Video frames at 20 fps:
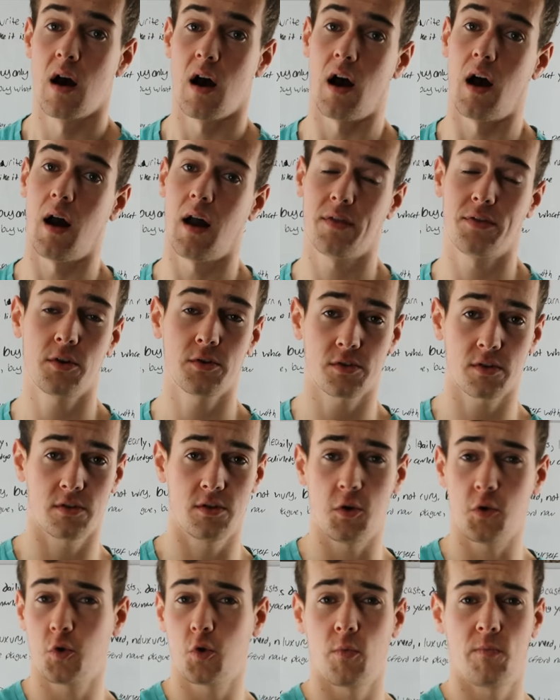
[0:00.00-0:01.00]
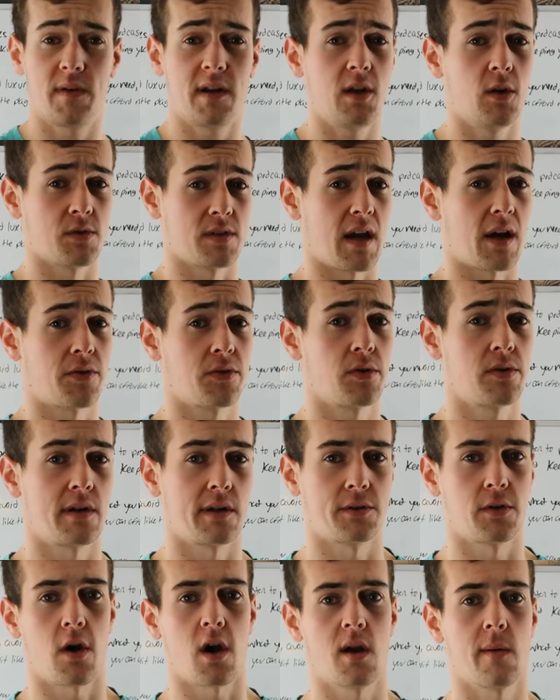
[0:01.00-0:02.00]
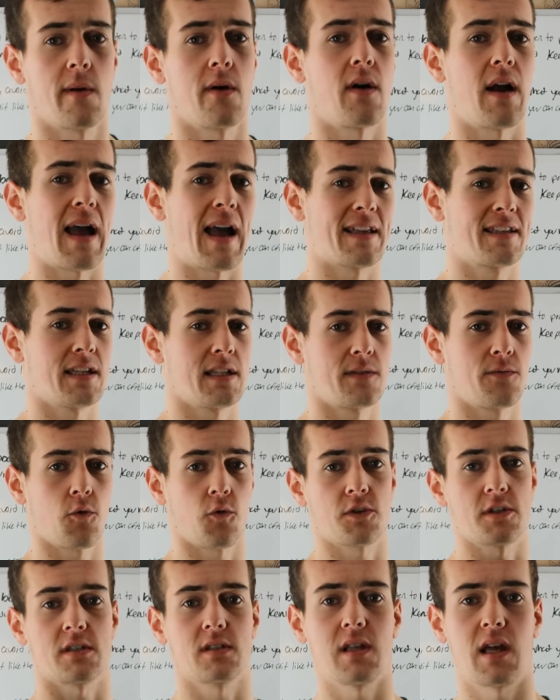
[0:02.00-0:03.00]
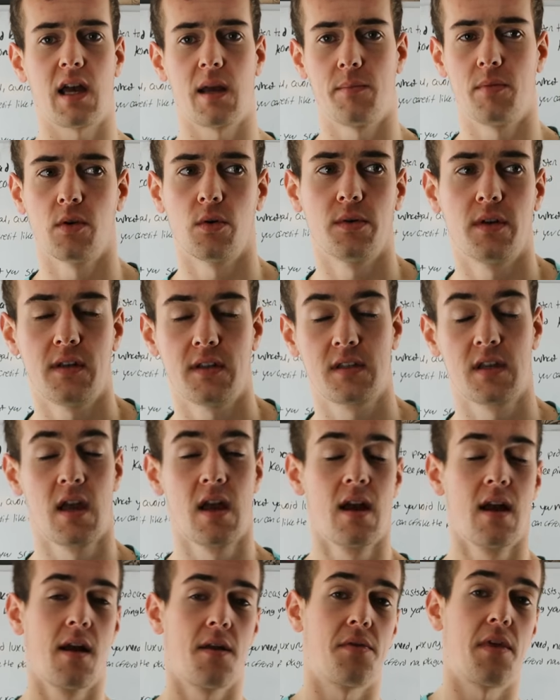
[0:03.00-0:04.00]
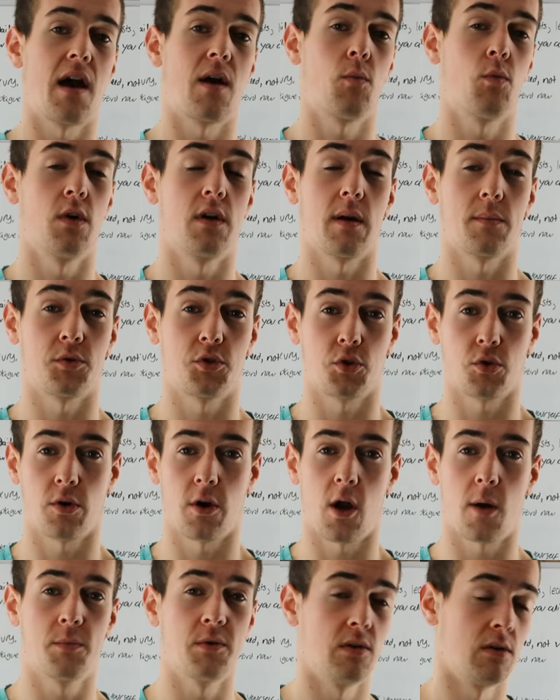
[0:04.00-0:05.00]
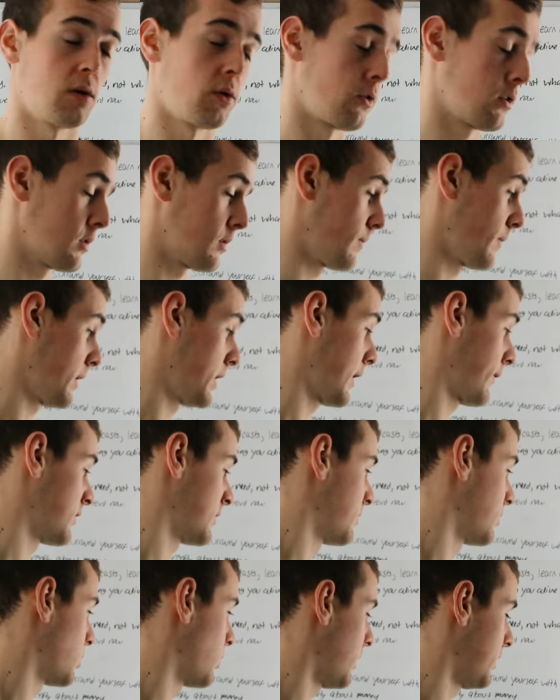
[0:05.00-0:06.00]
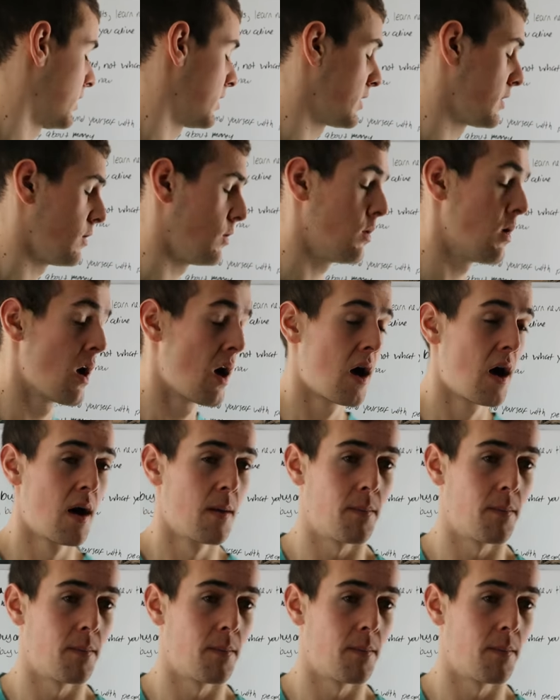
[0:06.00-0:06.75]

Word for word: Uh, there's YouTube videos out there that'll talk about assets versus liabilities that would, I'm sure, help you learn the difference between these two.